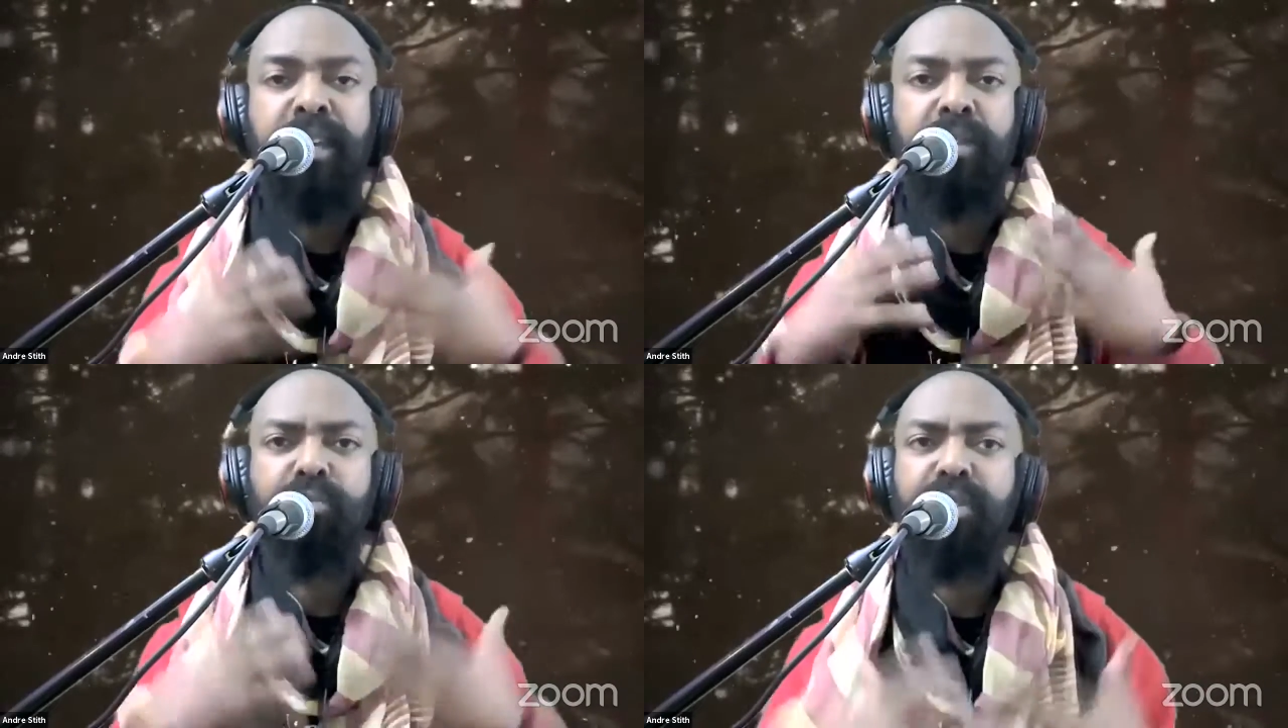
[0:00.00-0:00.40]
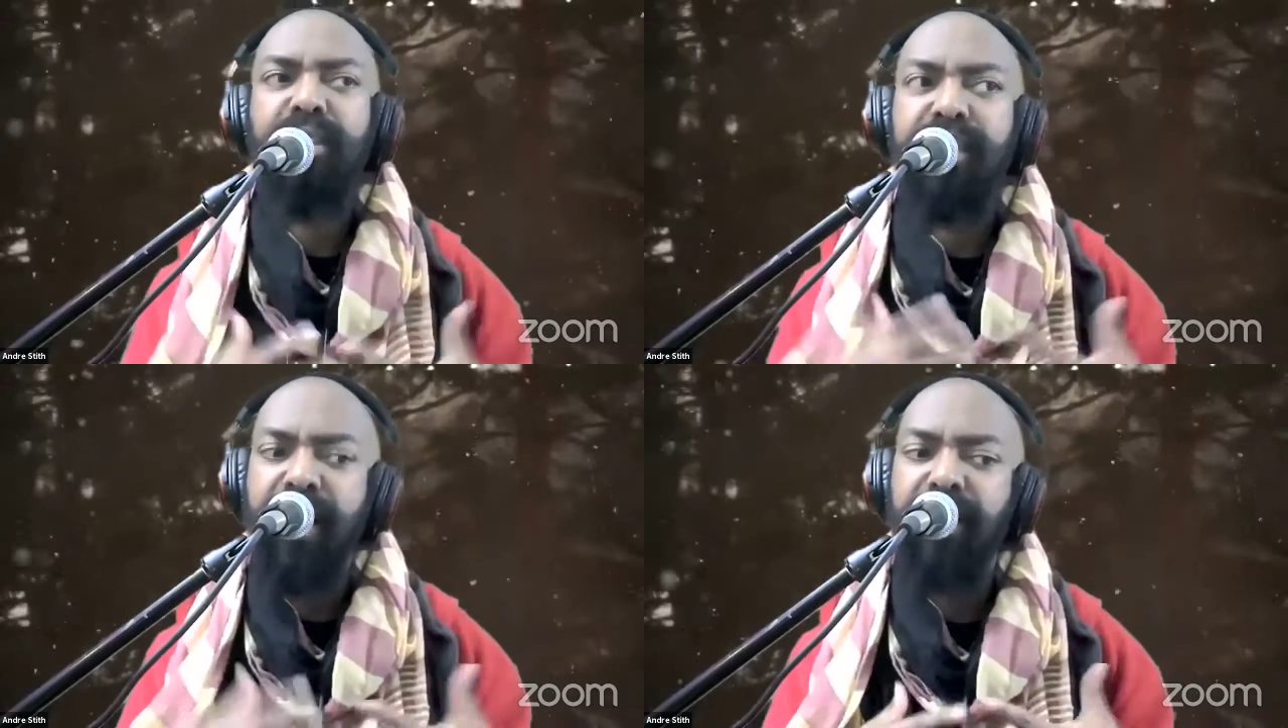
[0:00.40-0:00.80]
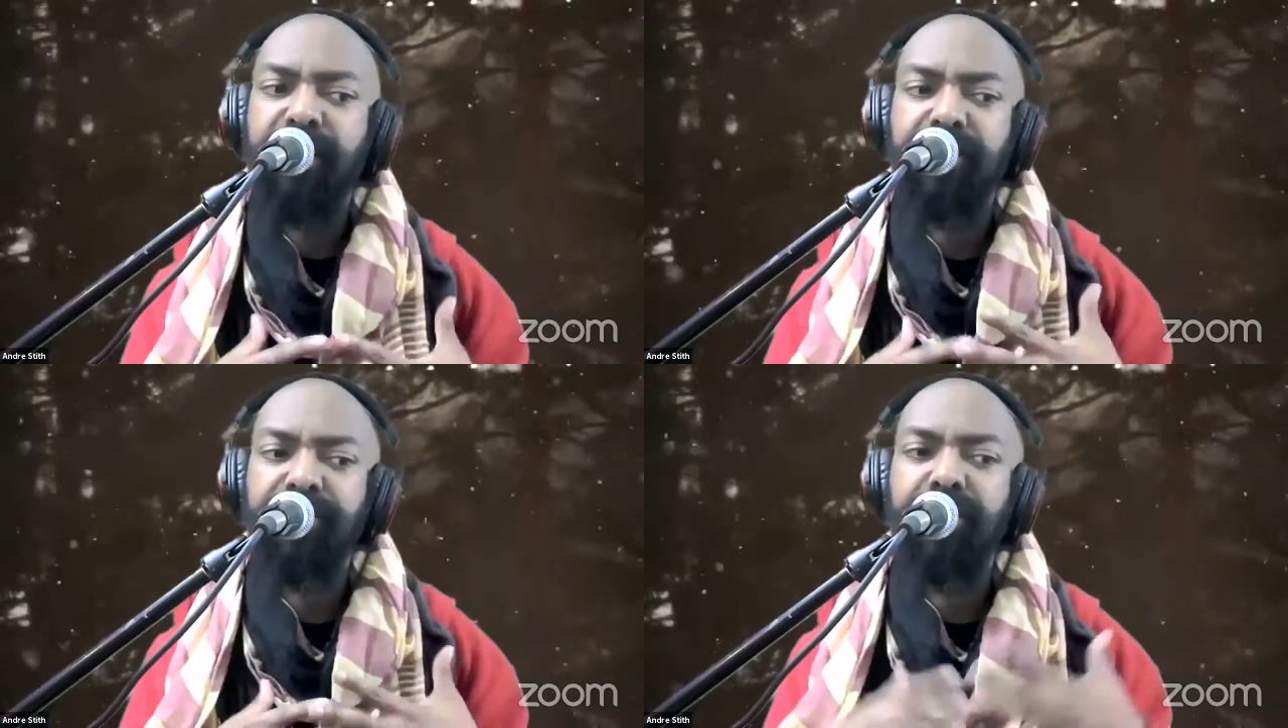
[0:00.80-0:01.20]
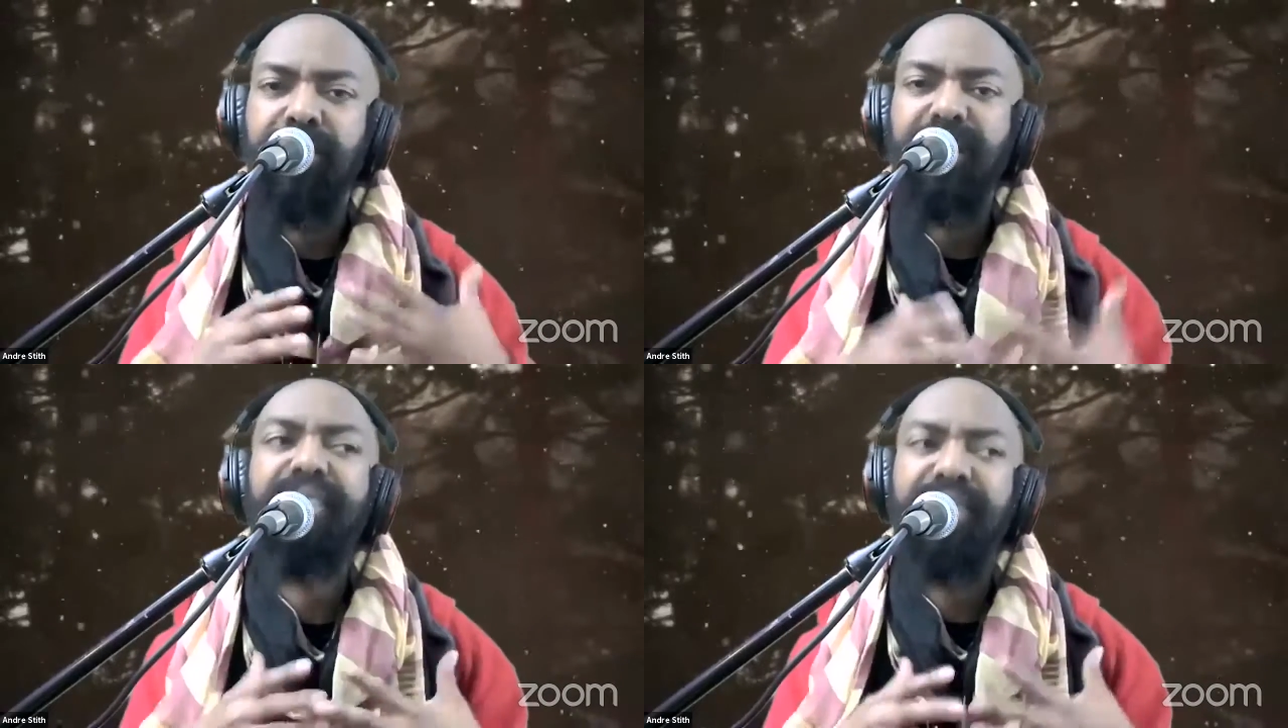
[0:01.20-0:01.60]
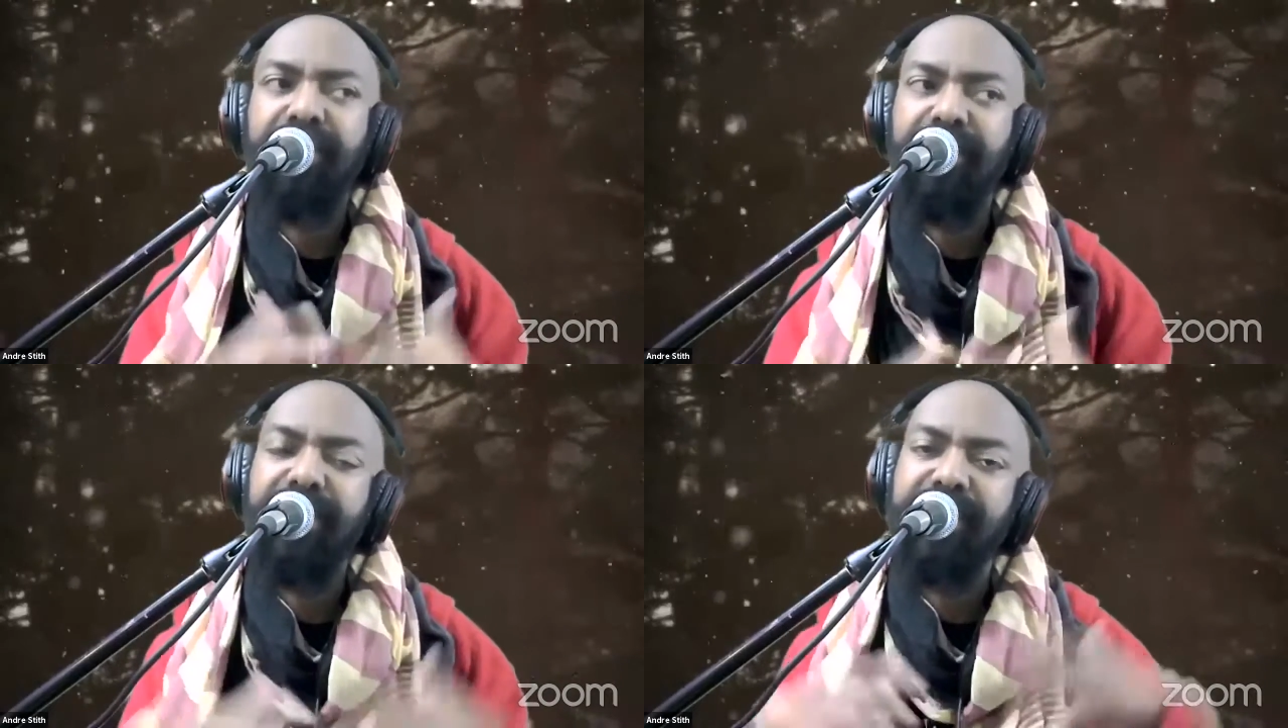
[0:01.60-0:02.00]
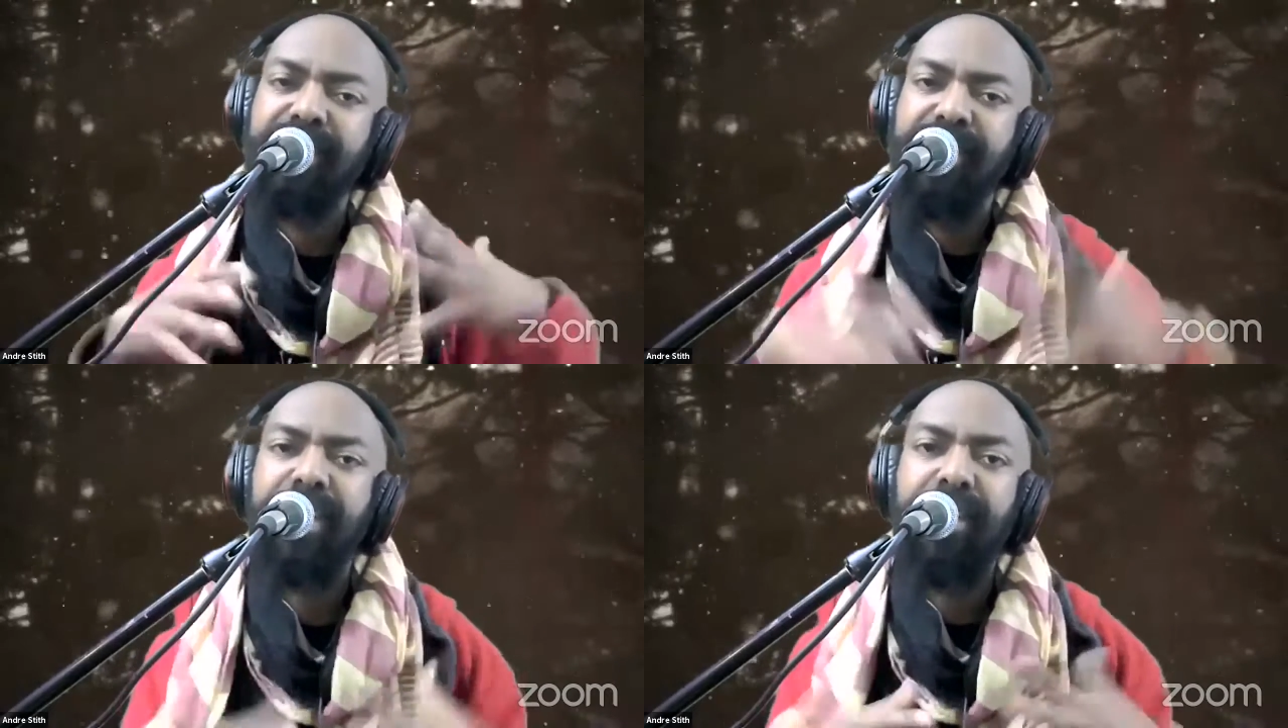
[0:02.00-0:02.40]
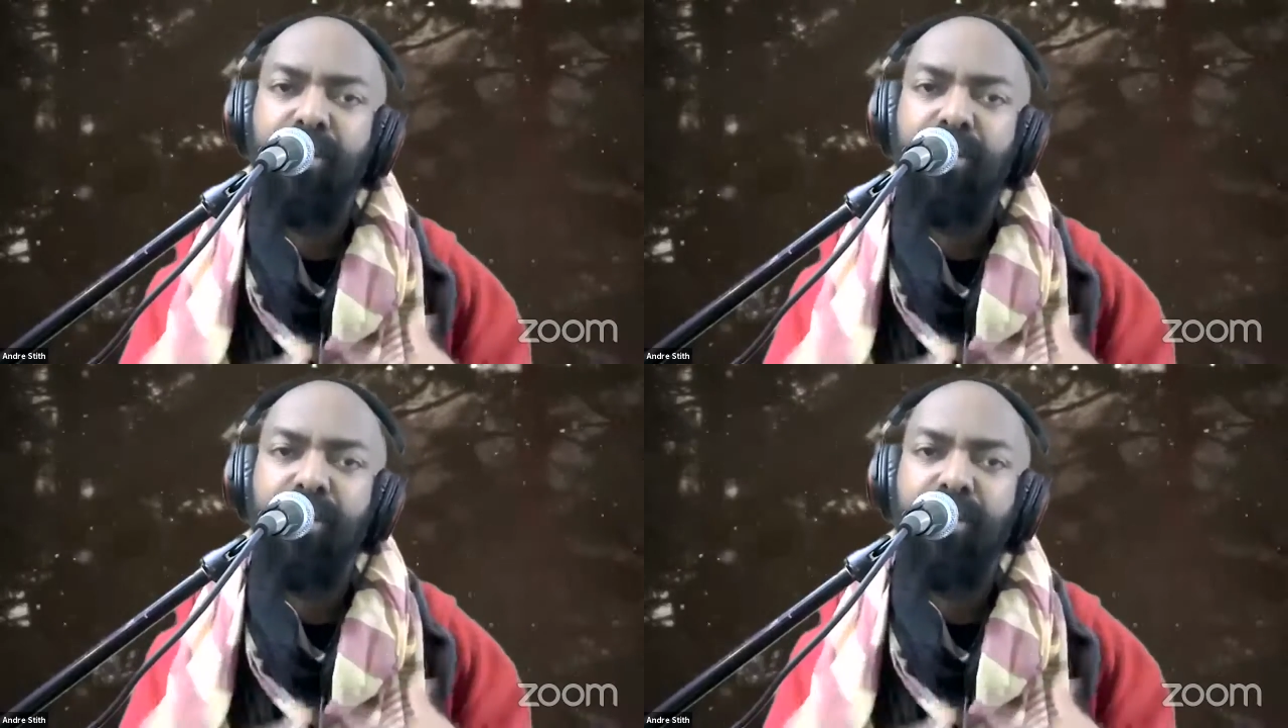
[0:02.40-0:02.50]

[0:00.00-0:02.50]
He really kind of lovingly stayed